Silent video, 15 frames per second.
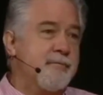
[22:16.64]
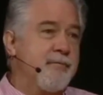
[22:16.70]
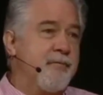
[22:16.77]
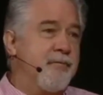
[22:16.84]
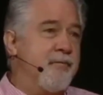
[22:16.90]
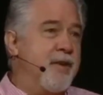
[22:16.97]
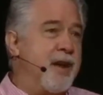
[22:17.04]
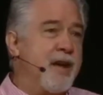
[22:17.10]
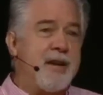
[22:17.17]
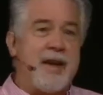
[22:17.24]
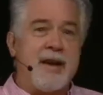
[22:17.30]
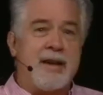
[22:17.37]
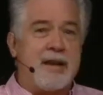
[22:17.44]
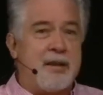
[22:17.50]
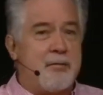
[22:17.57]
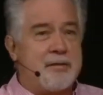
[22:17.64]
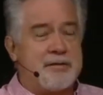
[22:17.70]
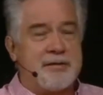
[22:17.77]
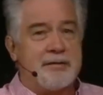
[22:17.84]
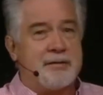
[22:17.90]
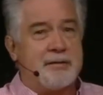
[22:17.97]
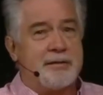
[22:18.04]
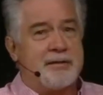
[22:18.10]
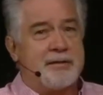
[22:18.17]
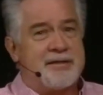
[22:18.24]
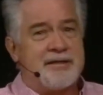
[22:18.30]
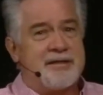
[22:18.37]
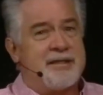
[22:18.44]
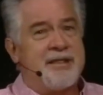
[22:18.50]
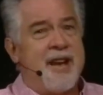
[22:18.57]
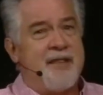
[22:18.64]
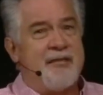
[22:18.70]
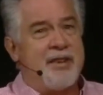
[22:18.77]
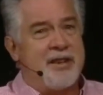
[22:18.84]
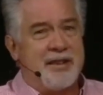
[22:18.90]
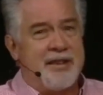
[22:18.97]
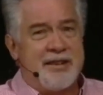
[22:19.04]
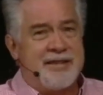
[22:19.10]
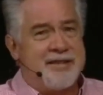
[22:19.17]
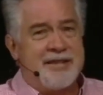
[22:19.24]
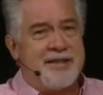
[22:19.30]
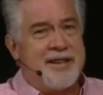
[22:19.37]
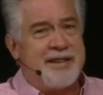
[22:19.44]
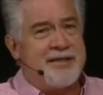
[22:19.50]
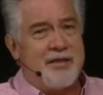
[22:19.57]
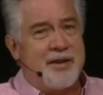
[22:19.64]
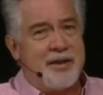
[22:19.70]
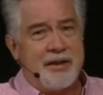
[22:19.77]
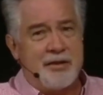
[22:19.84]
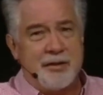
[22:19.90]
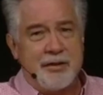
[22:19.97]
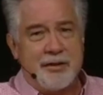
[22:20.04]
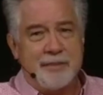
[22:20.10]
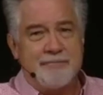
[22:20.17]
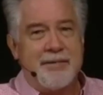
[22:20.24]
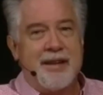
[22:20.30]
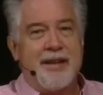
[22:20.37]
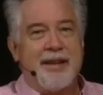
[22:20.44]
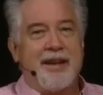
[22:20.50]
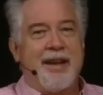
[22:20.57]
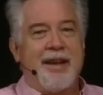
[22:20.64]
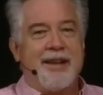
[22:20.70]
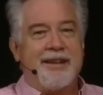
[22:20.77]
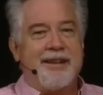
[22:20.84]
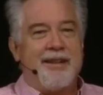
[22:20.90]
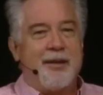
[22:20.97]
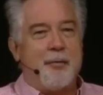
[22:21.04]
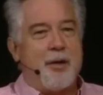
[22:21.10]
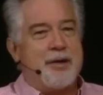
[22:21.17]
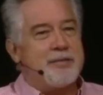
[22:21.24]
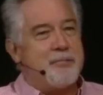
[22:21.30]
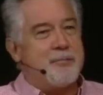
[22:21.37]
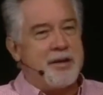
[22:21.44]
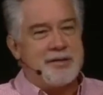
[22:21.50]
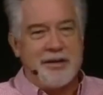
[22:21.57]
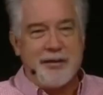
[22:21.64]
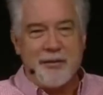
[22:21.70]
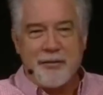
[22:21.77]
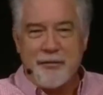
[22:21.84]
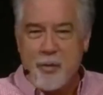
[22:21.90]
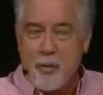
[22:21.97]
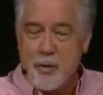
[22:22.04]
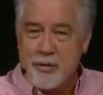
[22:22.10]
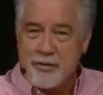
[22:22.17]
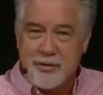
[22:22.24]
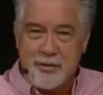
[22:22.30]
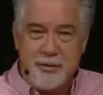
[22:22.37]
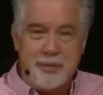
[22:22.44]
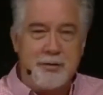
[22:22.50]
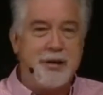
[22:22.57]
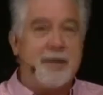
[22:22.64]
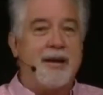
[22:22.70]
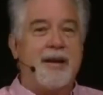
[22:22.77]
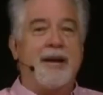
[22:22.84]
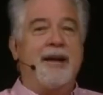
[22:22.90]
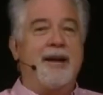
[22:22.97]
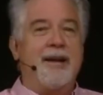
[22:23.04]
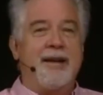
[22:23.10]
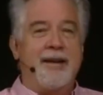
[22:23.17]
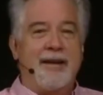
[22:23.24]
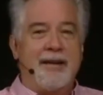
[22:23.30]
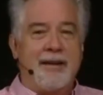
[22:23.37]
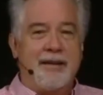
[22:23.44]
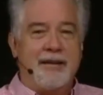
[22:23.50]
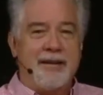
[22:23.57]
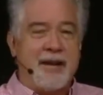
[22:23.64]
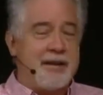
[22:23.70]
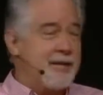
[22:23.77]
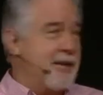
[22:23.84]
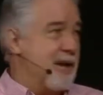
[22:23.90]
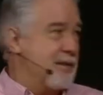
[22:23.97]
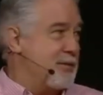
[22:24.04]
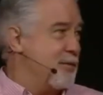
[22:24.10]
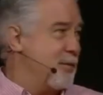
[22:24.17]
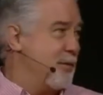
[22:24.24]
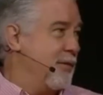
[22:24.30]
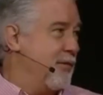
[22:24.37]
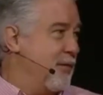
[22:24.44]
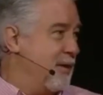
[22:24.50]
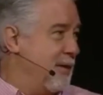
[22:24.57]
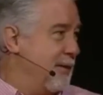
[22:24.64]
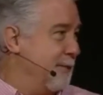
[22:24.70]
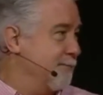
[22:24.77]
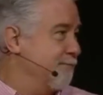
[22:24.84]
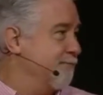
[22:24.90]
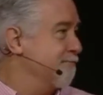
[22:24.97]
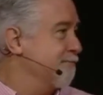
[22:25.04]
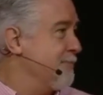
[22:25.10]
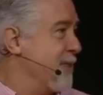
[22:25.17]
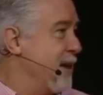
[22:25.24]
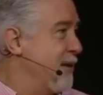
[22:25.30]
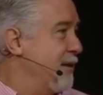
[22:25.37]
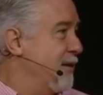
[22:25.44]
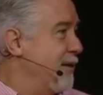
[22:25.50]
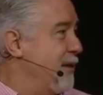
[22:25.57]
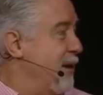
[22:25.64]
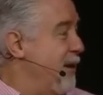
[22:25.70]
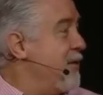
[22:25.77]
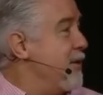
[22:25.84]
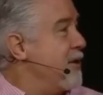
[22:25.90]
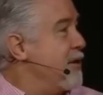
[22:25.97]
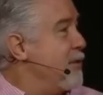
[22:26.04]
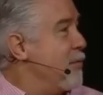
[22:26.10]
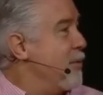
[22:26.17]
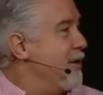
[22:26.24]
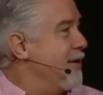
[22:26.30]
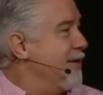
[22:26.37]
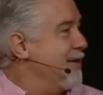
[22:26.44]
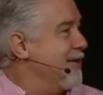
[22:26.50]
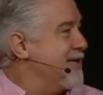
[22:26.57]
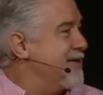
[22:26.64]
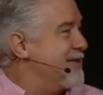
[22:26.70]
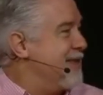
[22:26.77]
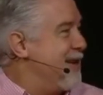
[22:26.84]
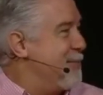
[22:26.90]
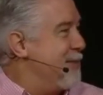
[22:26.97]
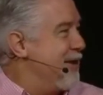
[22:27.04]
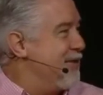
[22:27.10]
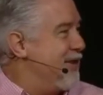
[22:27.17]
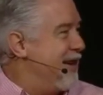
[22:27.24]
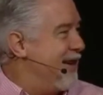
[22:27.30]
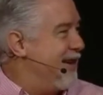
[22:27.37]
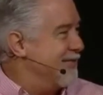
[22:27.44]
felt like it was this isn't very good. And there wasn't much to look forward to and that sort of thing. You have anything you want to say about that?